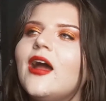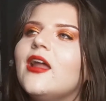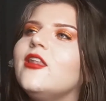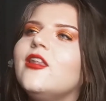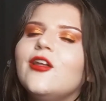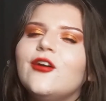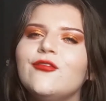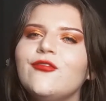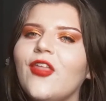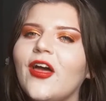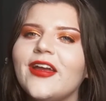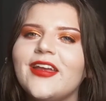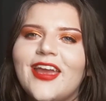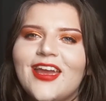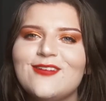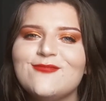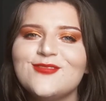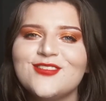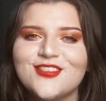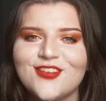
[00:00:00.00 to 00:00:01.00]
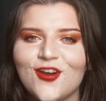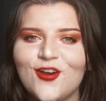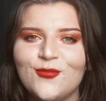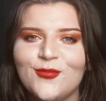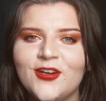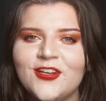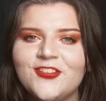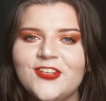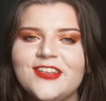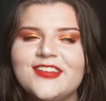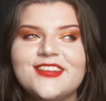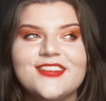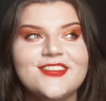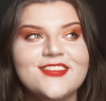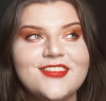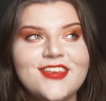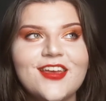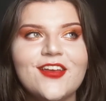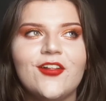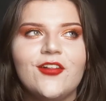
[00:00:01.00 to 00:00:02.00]
love that game so much. It
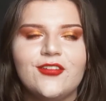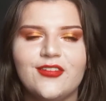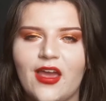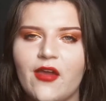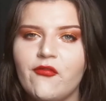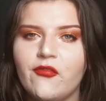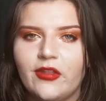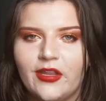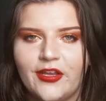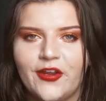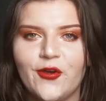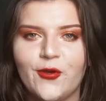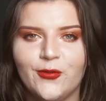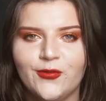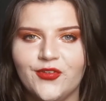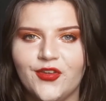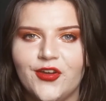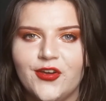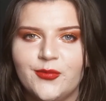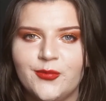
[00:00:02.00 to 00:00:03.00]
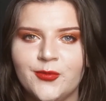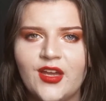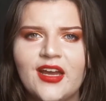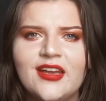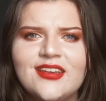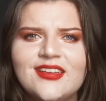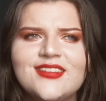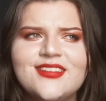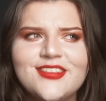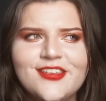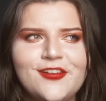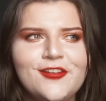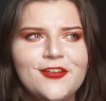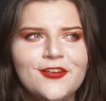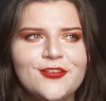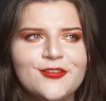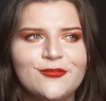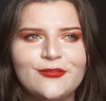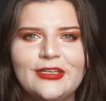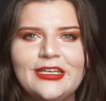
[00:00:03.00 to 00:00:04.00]
still definitely holds up and it still
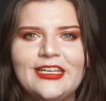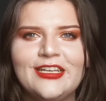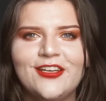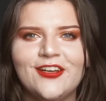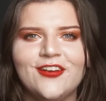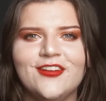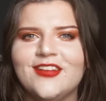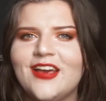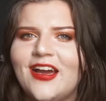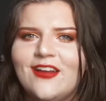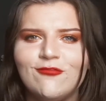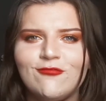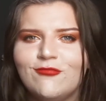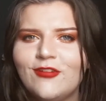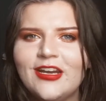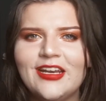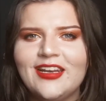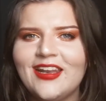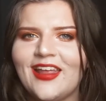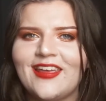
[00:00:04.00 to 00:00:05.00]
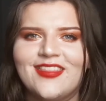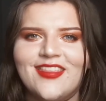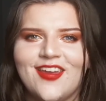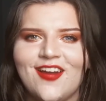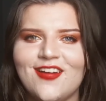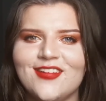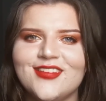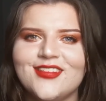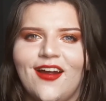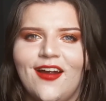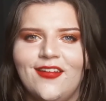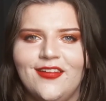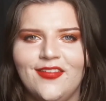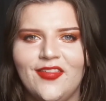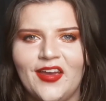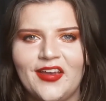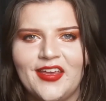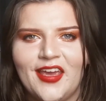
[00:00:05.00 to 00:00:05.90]
looks really good. I really like the art style in that